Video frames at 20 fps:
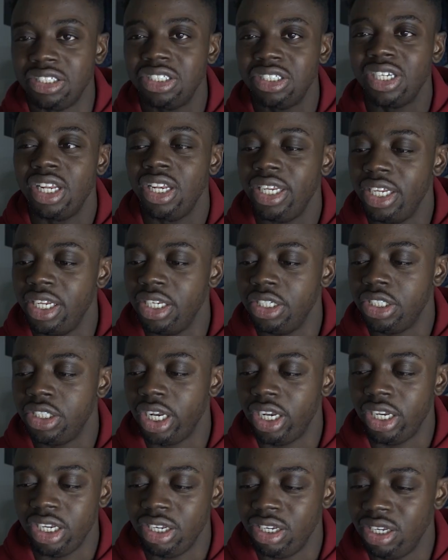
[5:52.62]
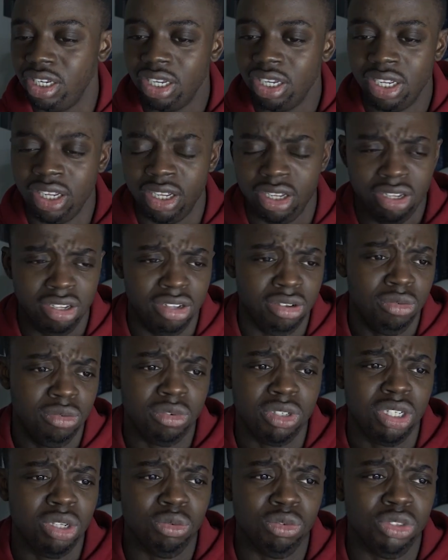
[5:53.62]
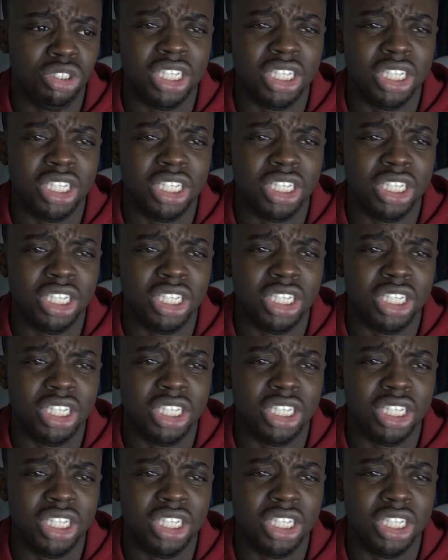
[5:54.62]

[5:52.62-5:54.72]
jelly, what's it called?